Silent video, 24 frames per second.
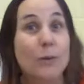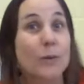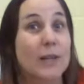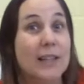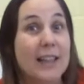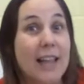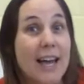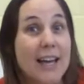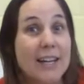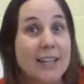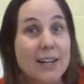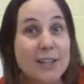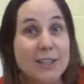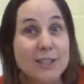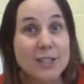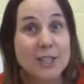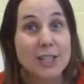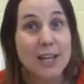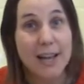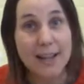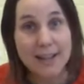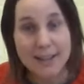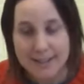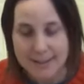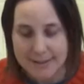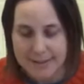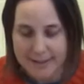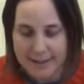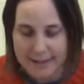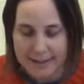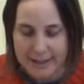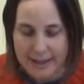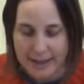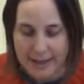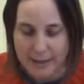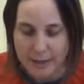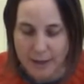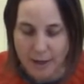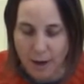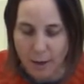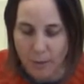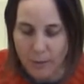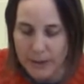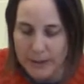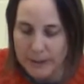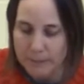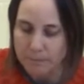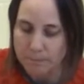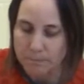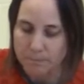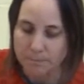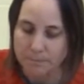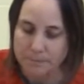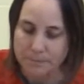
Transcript: we light our chalice and get going?